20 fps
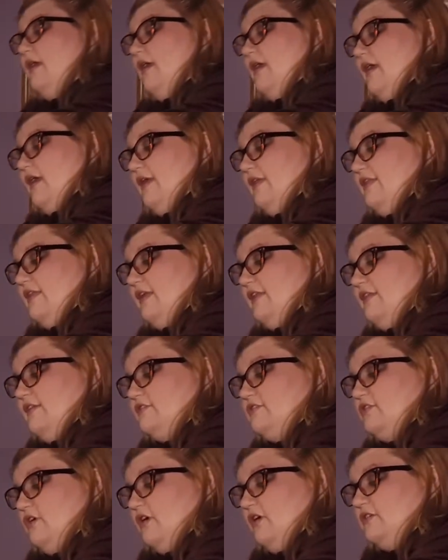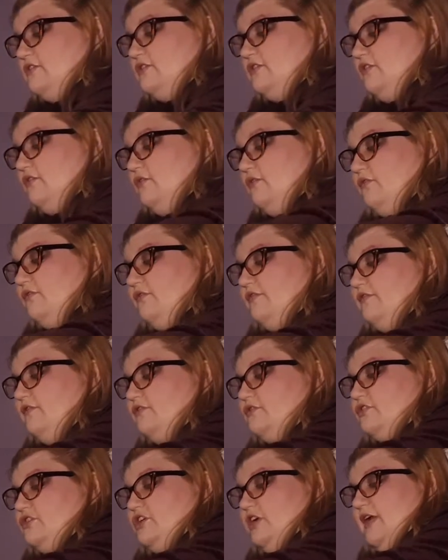And then there's also
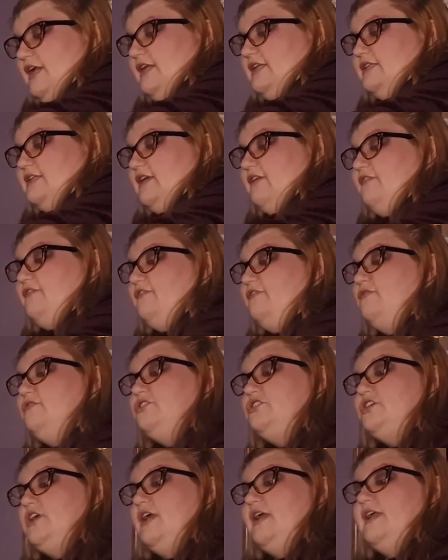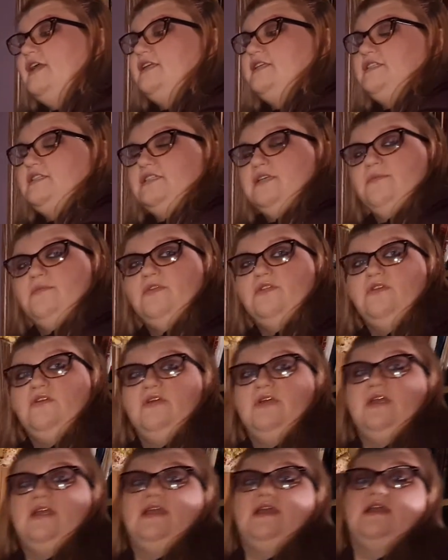Fuchsite. And Fuchsite is similar
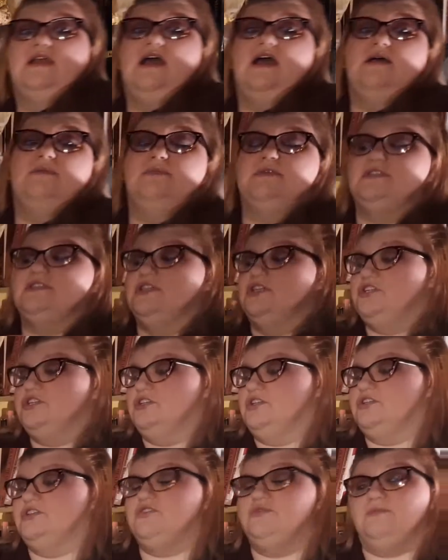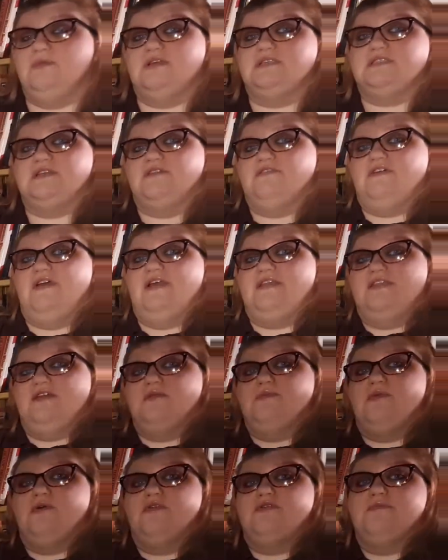in composition to Muscovite. They're
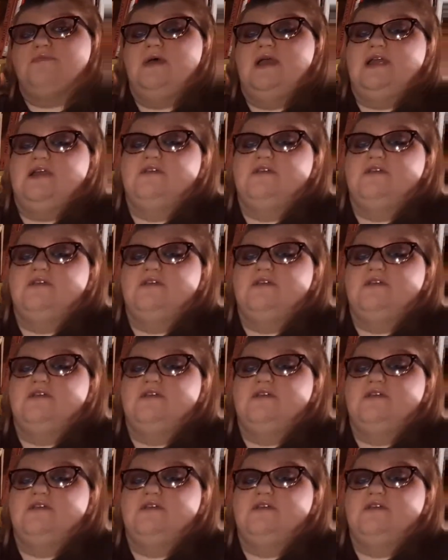both mica